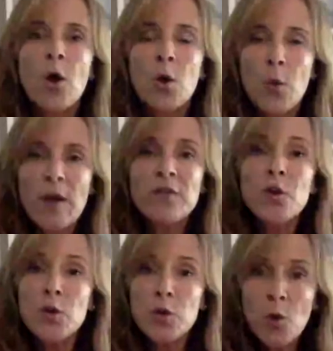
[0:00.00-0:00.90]
whoever
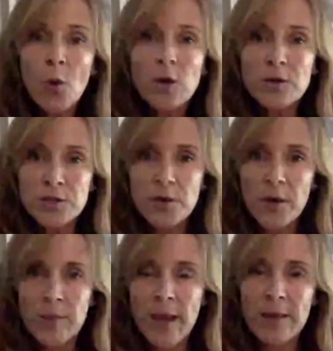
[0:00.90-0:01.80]
your
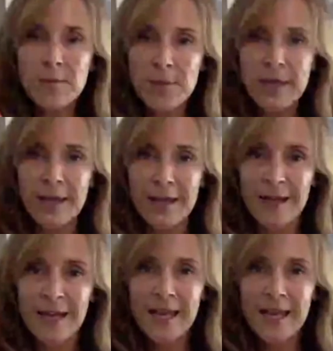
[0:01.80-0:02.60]
jury might be,